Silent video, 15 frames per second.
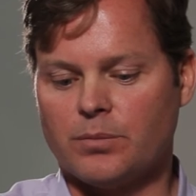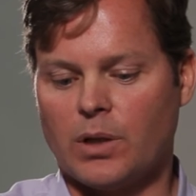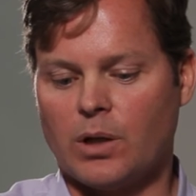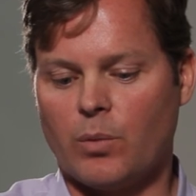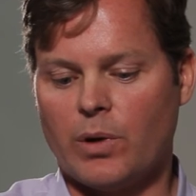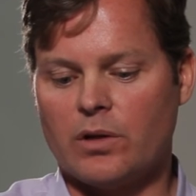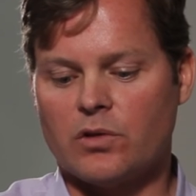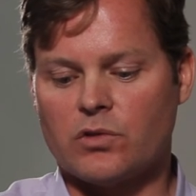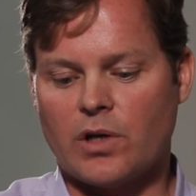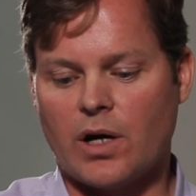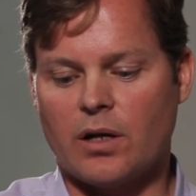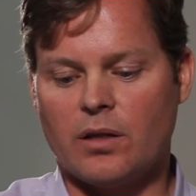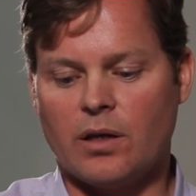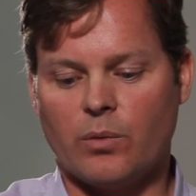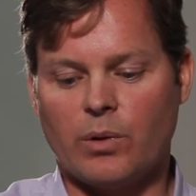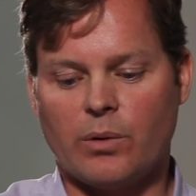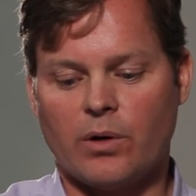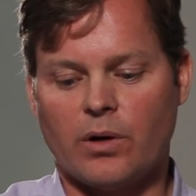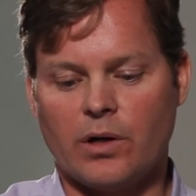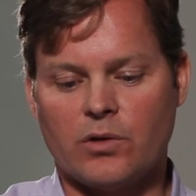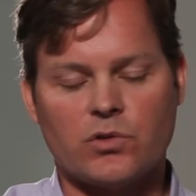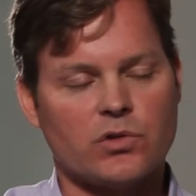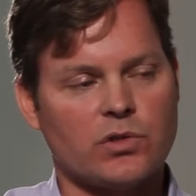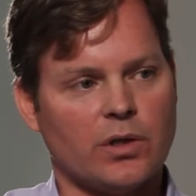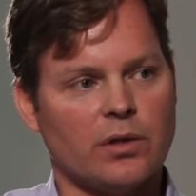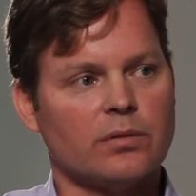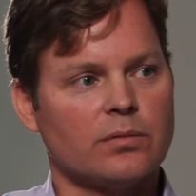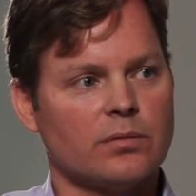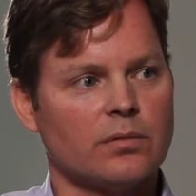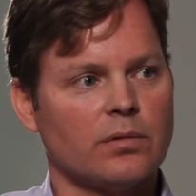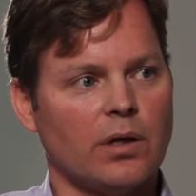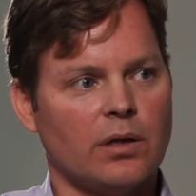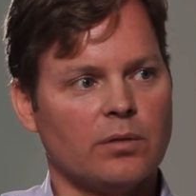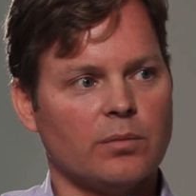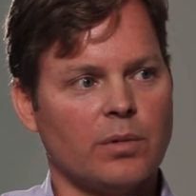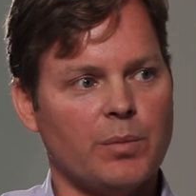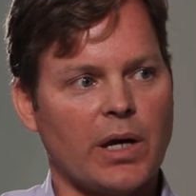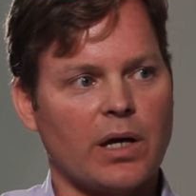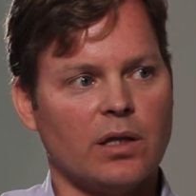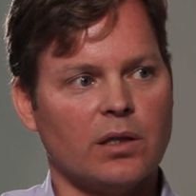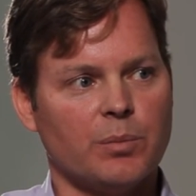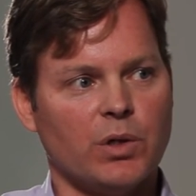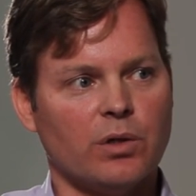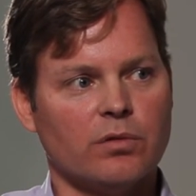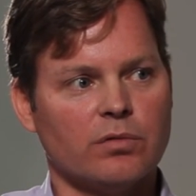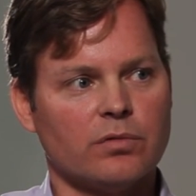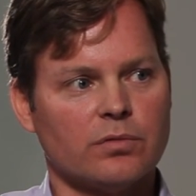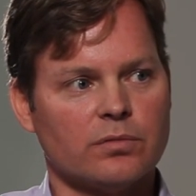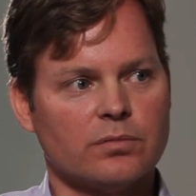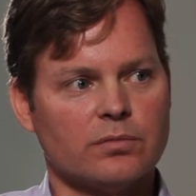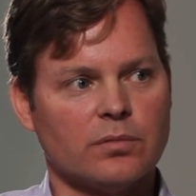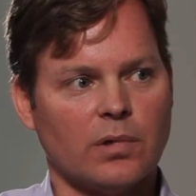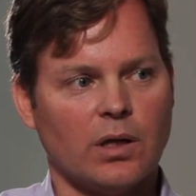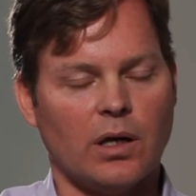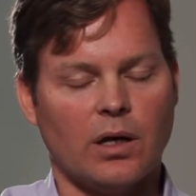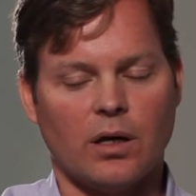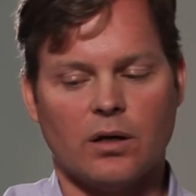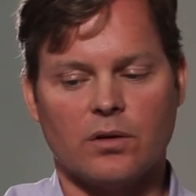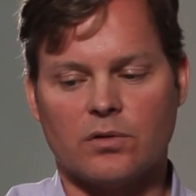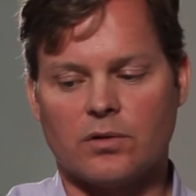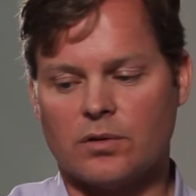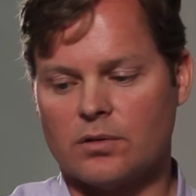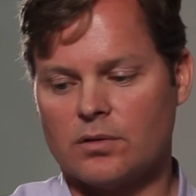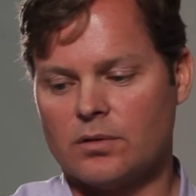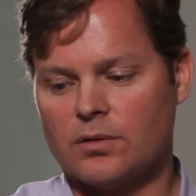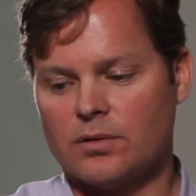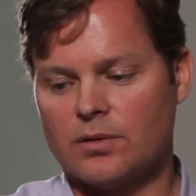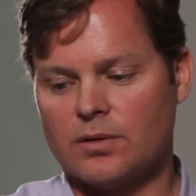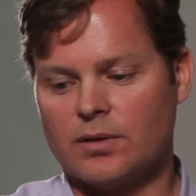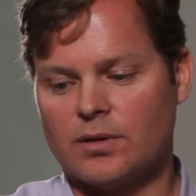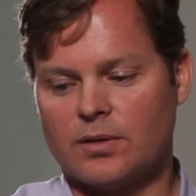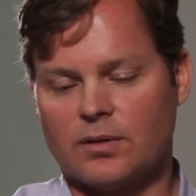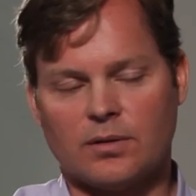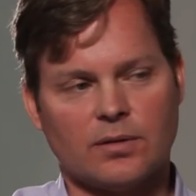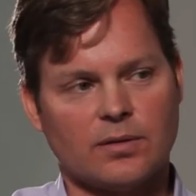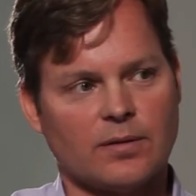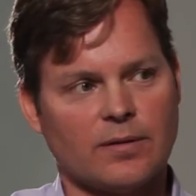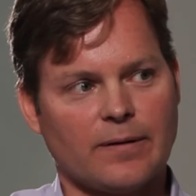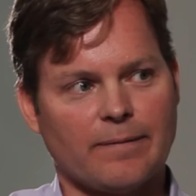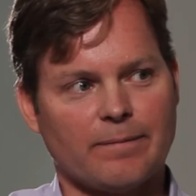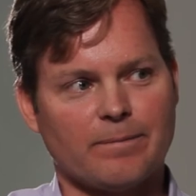you know, we had decided that we were interested in making the move. And was it quick? Was it